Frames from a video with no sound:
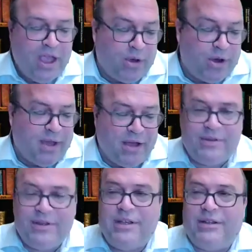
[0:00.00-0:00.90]
And what
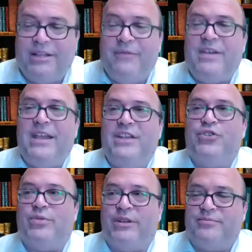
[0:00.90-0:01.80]
about living in
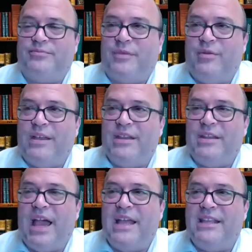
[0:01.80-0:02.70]
Israel? Right,
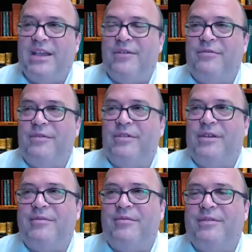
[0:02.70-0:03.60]
the idea of
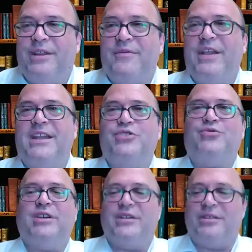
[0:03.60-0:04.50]
the living in
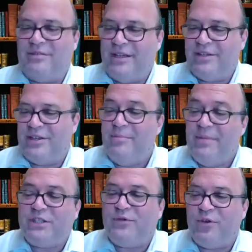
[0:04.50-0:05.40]
Israel, is it a
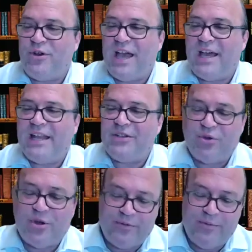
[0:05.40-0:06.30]
mitzvah or not, has
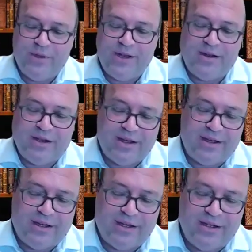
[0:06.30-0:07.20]
often been
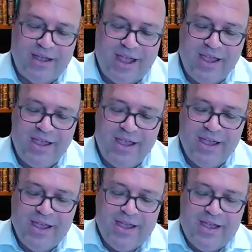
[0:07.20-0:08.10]
a
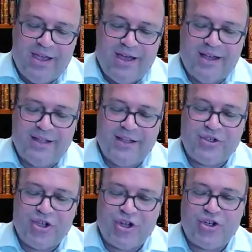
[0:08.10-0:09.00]

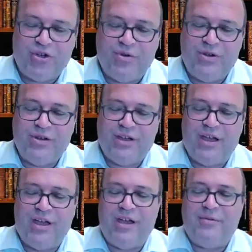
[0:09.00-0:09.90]
discussion
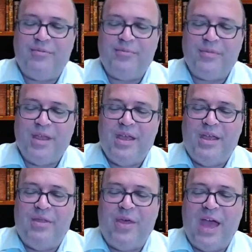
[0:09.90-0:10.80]

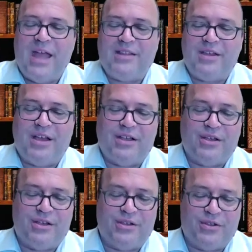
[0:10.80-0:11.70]
that
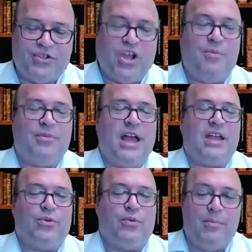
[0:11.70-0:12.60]
some,
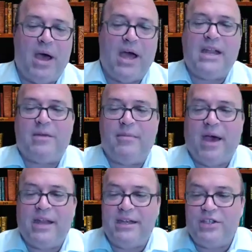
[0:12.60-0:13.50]
like the Ramban
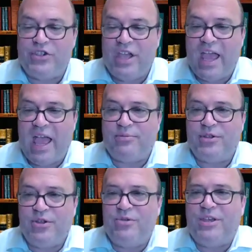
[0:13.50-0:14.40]
Nachmanides, say
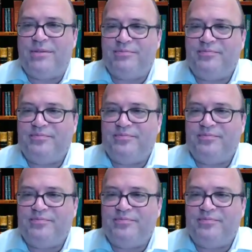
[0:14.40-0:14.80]
absolutely,